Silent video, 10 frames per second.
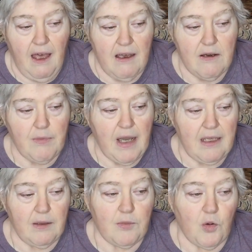Um, I
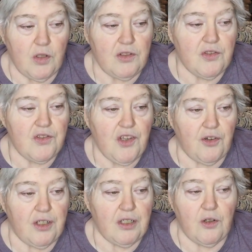am going to
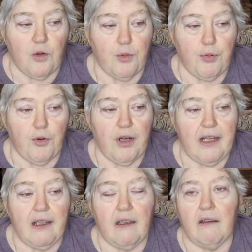start
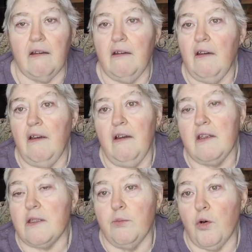incorporating
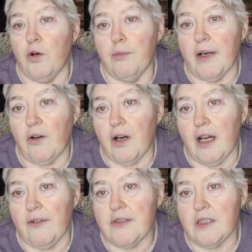some more of my
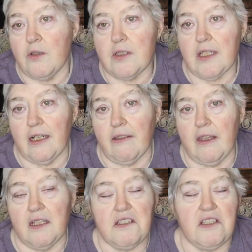crafts, those kind of
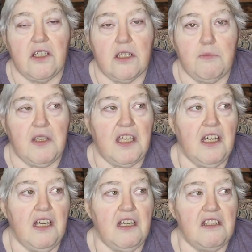things, just
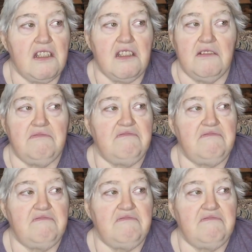because